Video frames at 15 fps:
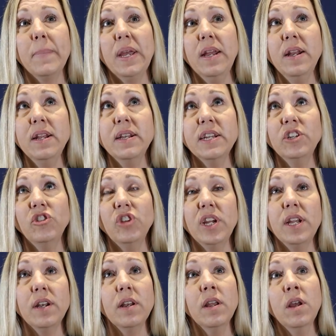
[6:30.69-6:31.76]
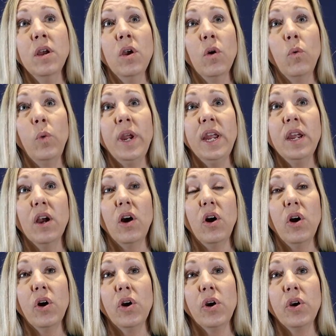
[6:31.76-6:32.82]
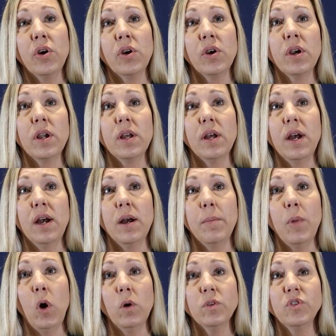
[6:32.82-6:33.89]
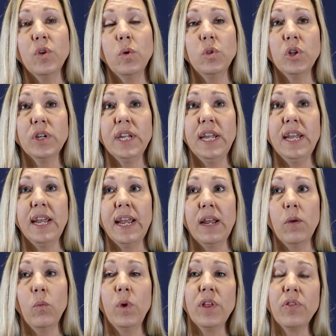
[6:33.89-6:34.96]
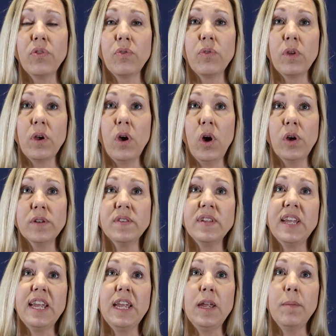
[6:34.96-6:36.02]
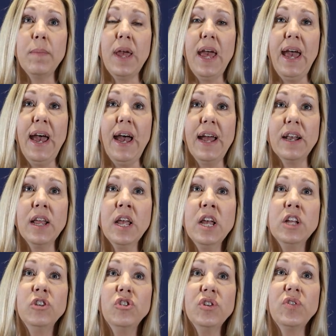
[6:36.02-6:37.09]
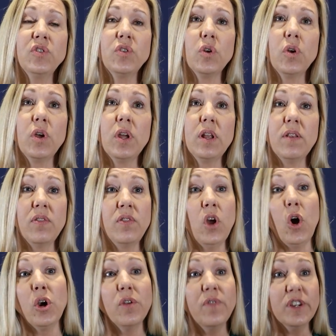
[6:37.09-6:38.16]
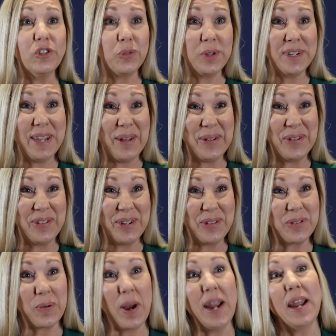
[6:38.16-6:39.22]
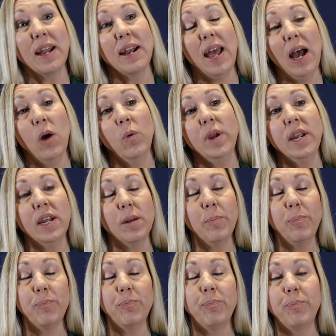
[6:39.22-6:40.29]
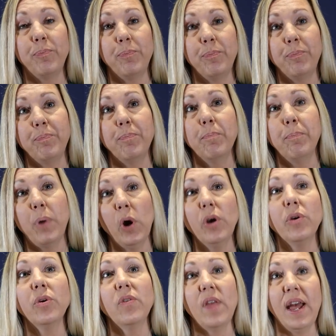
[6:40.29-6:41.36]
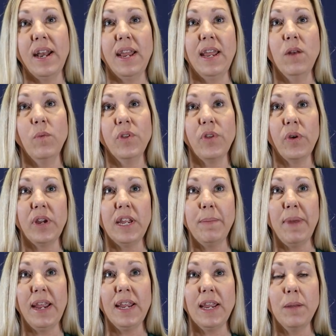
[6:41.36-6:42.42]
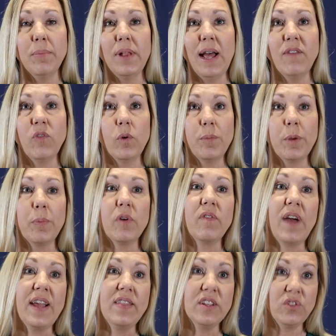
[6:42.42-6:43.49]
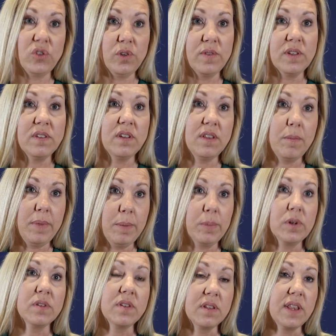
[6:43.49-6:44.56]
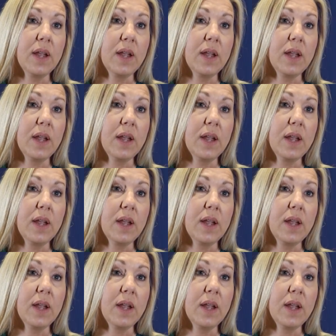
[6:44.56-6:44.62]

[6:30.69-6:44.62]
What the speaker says: In addition, we are also looking with our team at just the artificial intelligence, right? And how we can partner that in with our e-banking platform to provide the service to the members that